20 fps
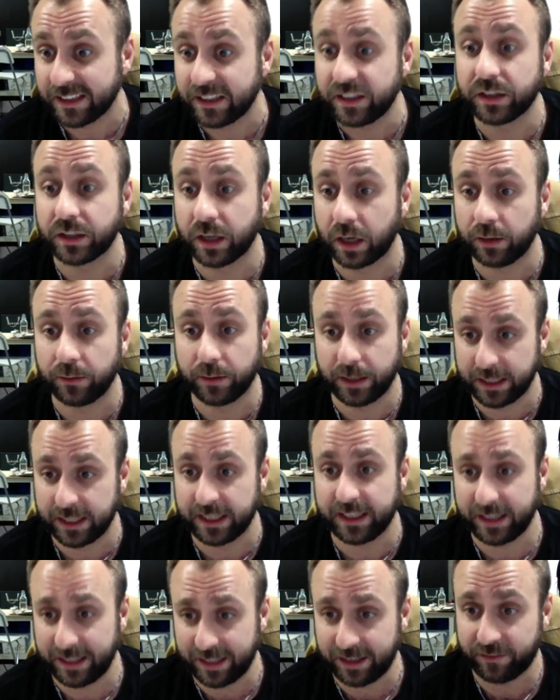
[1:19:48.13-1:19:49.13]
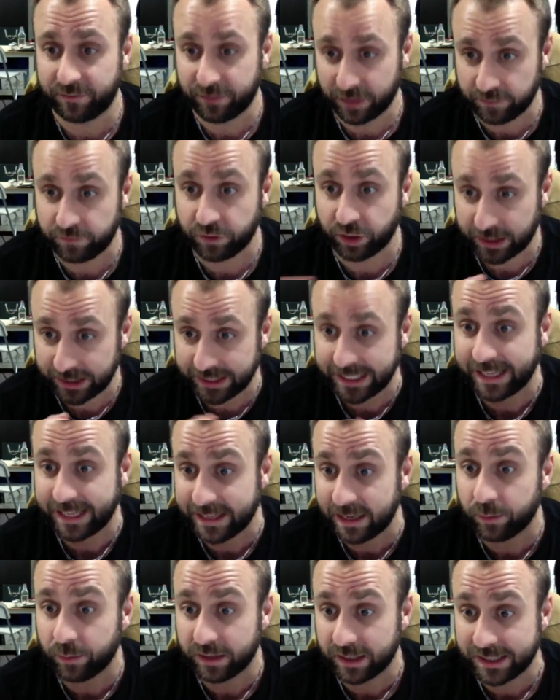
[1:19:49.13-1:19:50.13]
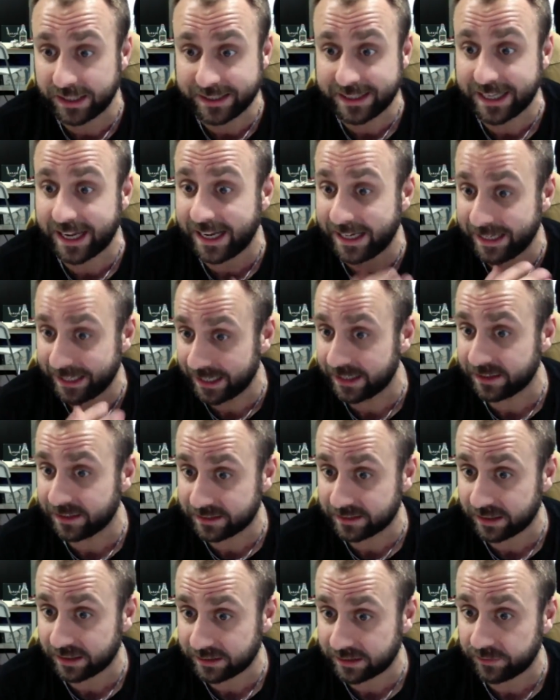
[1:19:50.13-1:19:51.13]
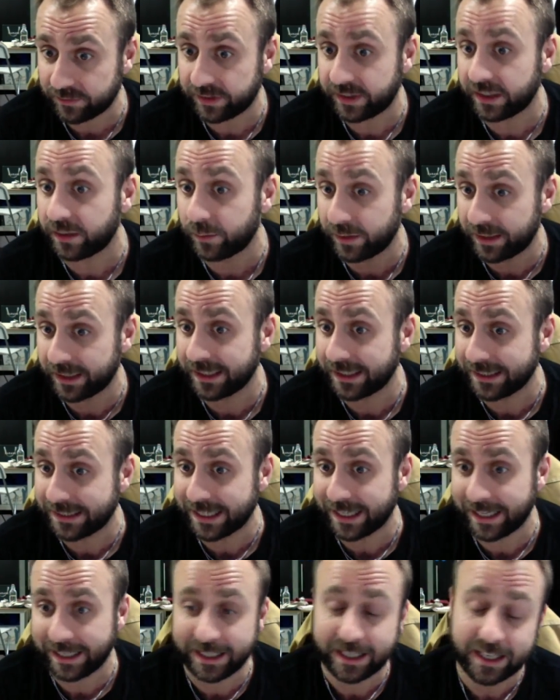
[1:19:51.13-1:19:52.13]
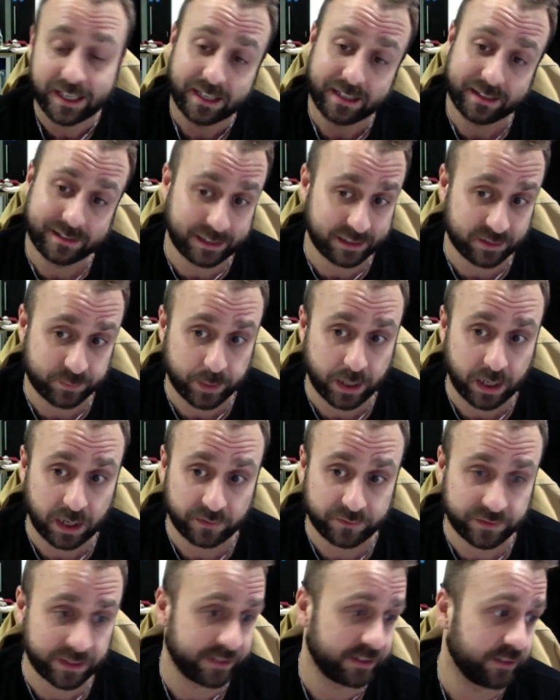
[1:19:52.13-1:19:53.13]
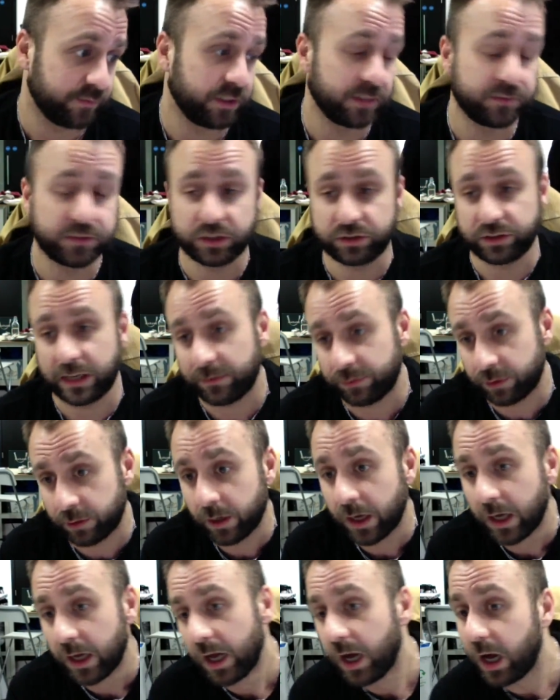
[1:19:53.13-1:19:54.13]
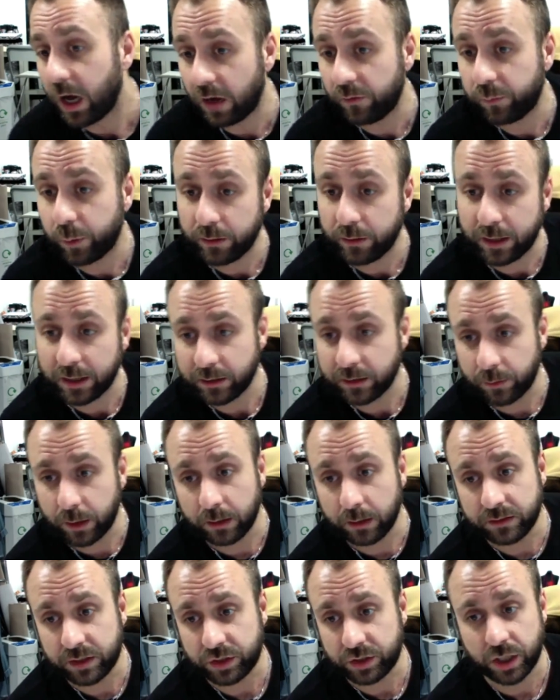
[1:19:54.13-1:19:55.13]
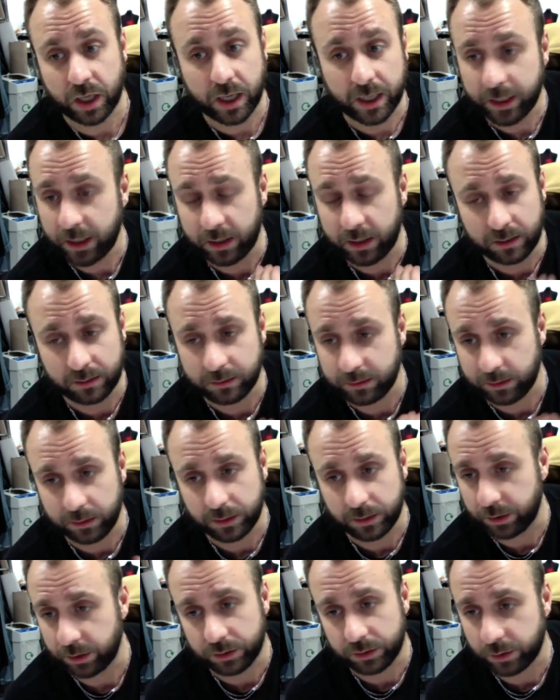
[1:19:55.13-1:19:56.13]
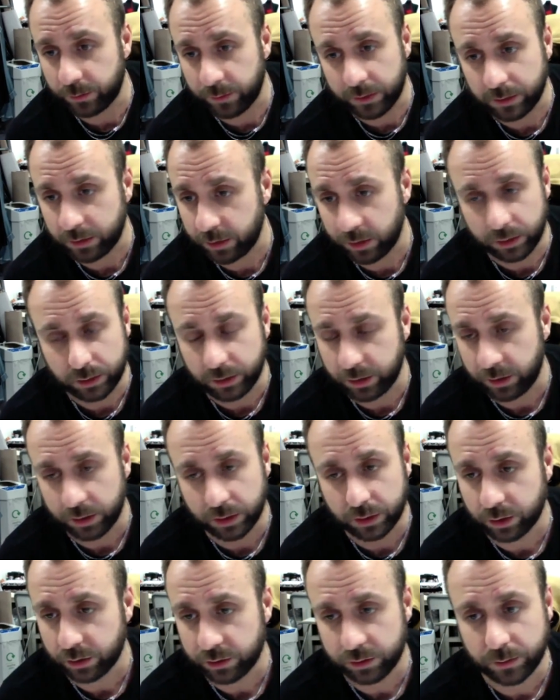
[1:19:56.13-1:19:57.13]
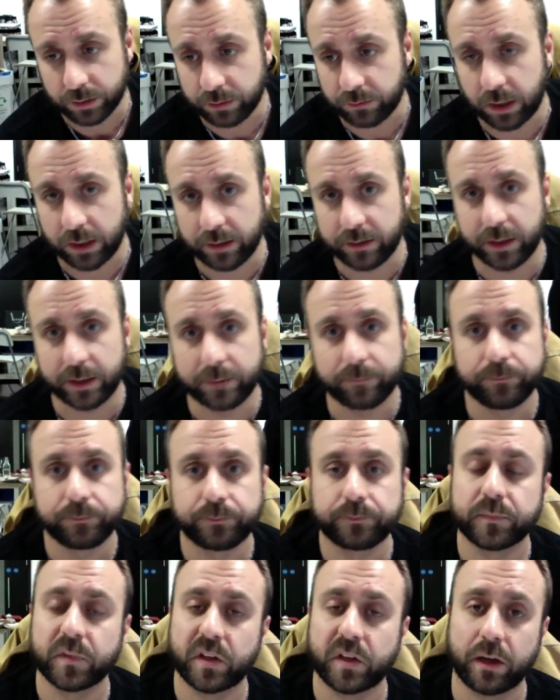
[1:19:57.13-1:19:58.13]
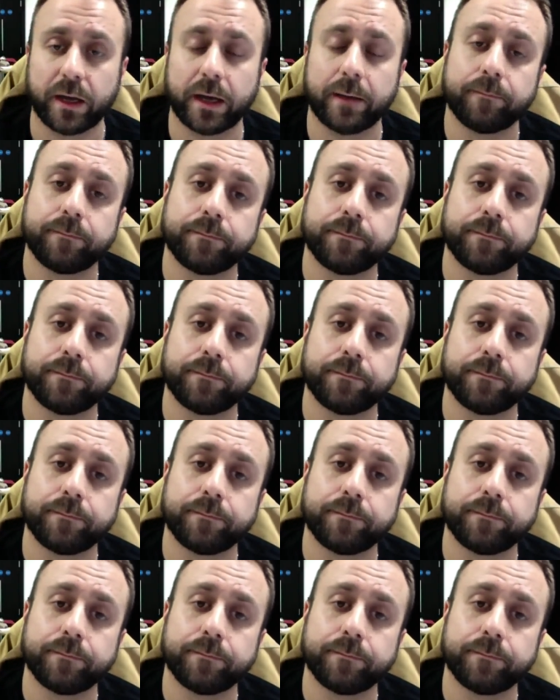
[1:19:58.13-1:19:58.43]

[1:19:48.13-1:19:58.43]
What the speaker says: You know, if you can get there within a day and discuss everything within a day, that's perfect. If you have to travel halfway around the world to China, you're not doing the right thing. So yeah.